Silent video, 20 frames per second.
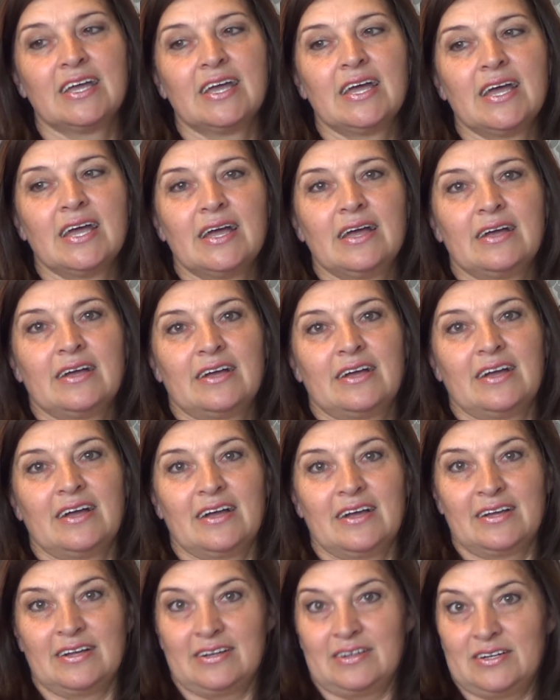
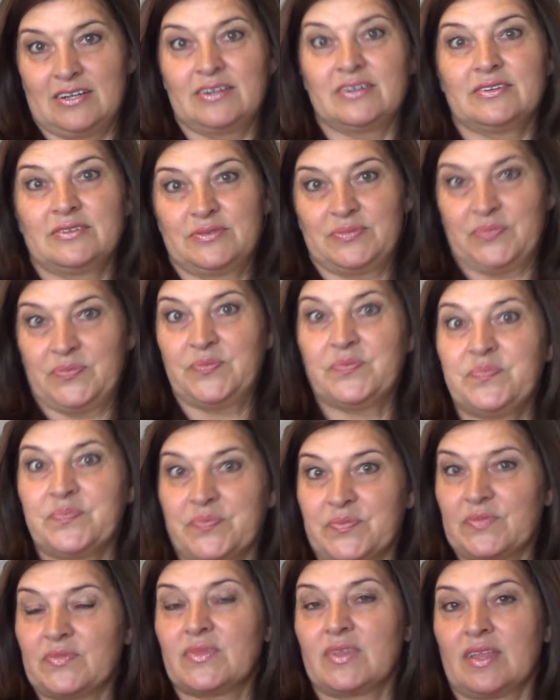Exactly, which is what we
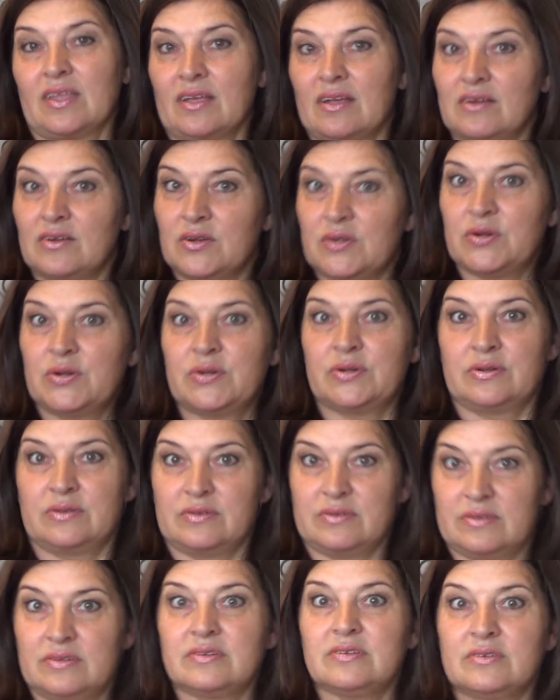do in
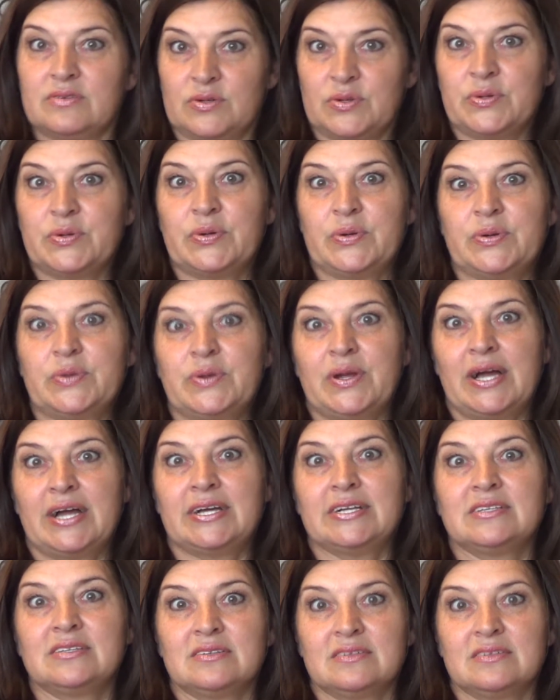translation anyway,